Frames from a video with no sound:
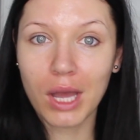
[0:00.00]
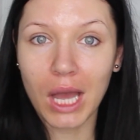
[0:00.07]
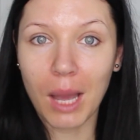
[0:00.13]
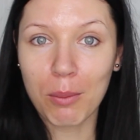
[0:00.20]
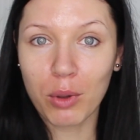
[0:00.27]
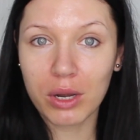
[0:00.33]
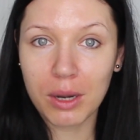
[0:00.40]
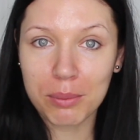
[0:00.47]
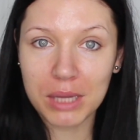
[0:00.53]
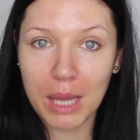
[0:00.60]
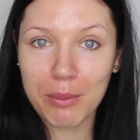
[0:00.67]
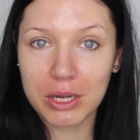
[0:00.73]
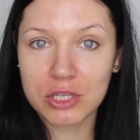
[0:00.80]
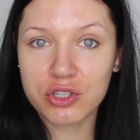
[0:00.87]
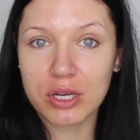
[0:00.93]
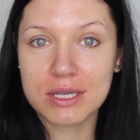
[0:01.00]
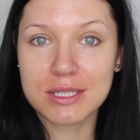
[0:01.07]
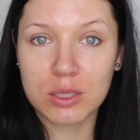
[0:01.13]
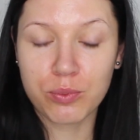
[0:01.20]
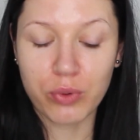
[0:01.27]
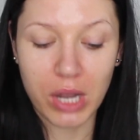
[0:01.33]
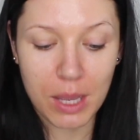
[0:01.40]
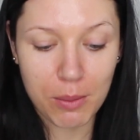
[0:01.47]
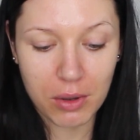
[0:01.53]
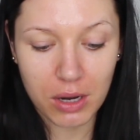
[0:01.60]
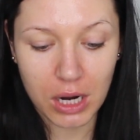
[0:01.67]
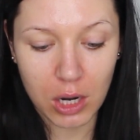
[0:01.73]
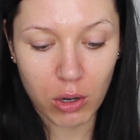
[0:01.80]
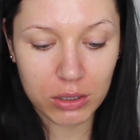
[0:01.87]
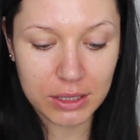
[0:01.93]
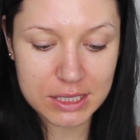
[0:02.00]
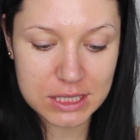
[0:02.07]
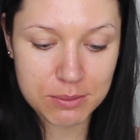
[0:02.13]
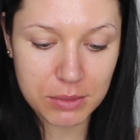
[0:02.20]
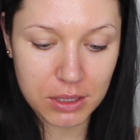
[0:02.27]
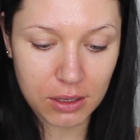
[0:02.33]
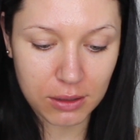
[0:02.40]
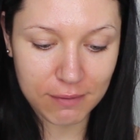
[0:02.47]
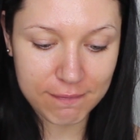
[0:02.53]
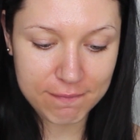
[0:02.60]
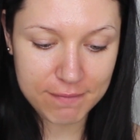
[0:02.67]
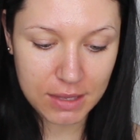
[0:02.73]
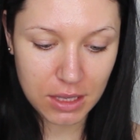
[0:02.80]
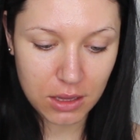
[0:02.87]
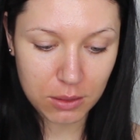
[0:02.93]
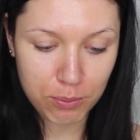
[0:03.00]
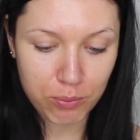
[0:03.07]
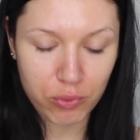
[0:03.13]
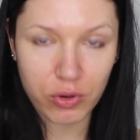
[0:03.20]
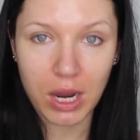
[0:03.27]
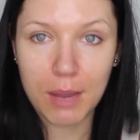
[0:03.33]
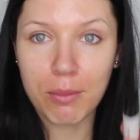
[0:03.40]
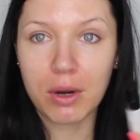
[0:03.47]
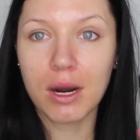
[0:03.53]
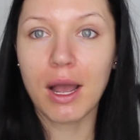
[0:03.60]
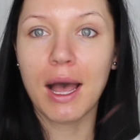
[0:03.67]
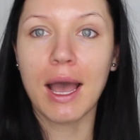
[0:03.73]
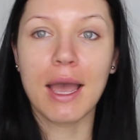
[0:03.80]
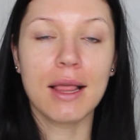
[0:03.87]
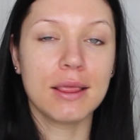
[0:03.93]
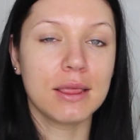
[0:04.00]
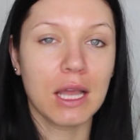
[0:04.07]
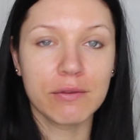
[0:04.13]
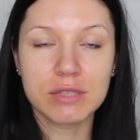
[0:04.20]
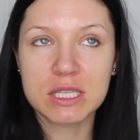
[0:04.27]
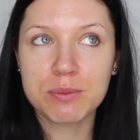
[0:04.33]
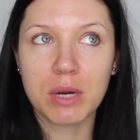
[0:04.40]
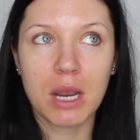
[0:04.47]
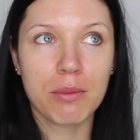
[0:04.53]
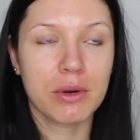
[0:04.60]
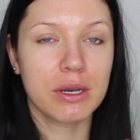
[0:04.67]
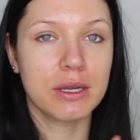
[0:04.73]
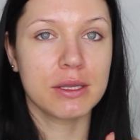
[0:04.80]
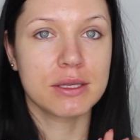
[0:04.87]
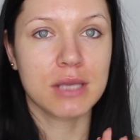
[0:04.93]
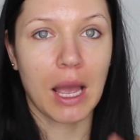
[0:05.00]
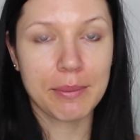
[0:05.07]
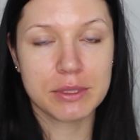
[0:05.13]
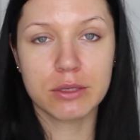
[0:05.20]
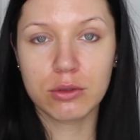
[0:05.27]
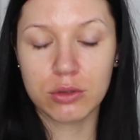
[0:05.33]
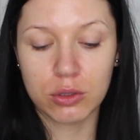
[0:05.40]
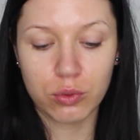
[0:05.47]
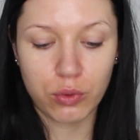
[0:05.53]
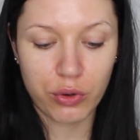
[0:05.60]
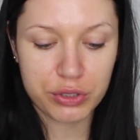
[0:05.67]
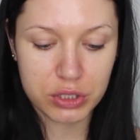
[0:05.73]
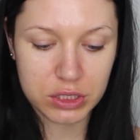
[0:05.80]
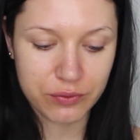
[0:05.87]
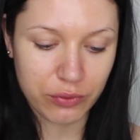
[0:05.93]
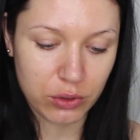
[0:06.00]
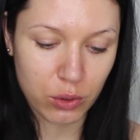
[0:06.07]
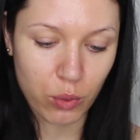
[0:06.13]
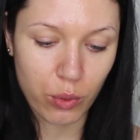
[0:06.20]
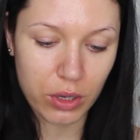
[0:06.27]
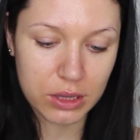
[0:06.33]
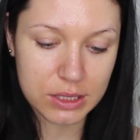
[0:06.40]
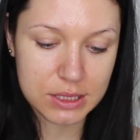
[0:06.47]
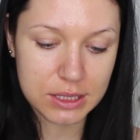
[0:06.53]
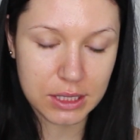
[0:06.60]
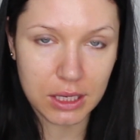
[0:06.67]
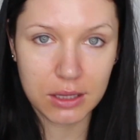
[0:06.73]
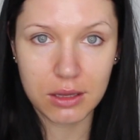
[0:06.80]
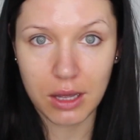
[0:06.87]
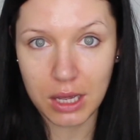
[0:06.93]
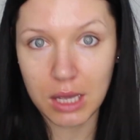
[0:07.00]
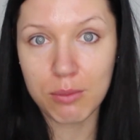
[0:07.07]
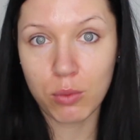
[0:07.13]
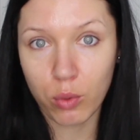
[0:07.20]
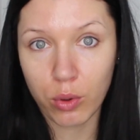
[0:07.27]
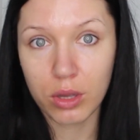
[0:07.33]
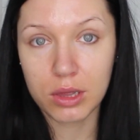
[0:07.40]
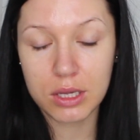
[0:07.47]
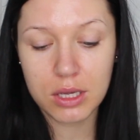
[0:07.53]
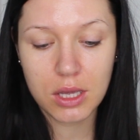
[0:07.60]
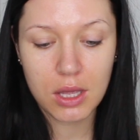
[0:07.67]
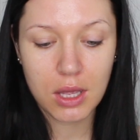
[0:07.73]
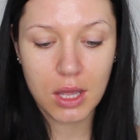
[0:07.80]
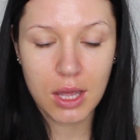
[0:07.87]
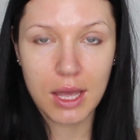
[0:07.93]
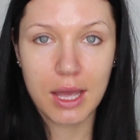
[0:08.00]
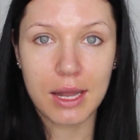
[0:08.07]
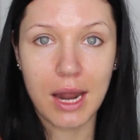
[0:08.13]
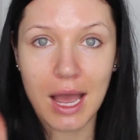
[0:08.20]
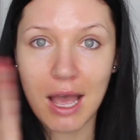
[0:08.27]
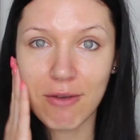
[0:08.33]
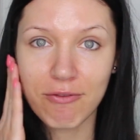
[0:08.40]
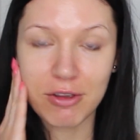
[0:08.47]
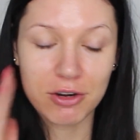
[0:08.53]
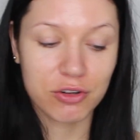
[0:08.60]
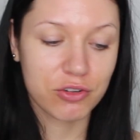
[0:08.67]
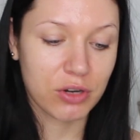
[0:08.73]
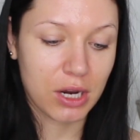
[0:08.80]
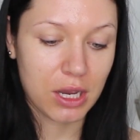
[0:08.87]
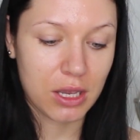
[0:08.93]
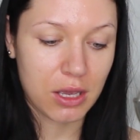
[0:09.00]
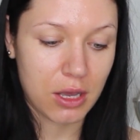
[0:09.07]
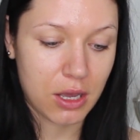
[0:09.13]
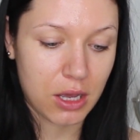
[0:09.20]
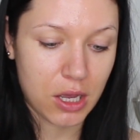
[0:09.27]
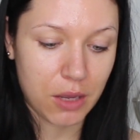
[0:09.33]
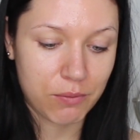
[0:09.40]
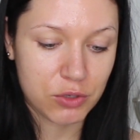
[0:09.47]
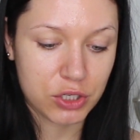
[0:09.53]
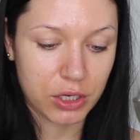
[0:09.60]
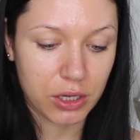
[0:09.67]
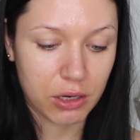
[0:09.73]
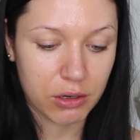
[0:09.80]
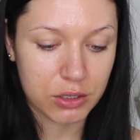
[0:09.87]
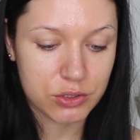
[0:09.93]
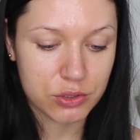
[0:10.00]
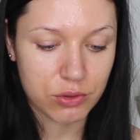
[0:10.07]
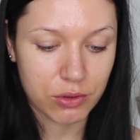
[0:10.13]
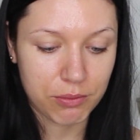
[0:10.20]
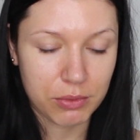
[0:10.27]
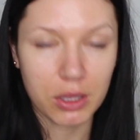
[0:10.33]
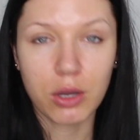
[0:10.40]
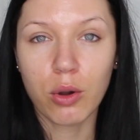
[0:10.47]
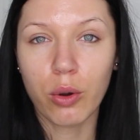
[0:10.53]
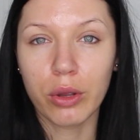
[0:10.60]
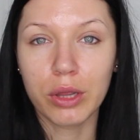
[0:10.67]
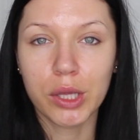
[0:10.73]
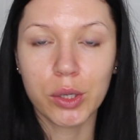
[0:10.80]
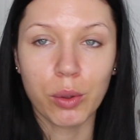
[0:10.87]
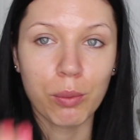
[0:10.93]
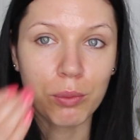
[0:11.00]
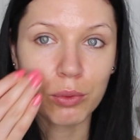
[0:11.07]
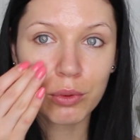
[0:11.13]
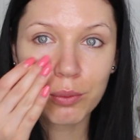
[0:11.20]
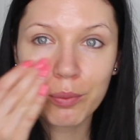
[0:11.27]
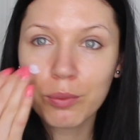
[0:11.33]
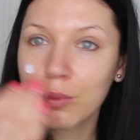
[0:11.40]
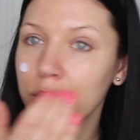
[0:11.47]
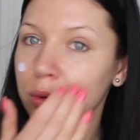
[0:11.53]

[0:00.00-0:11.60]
I'm going to apply my trusted primer, Hourglass Mineral Veil Primer. I love this primer. It's absolutely gorgeous for the oily skin. I am oily and I have very dry cheek area, so I'm like oily combo.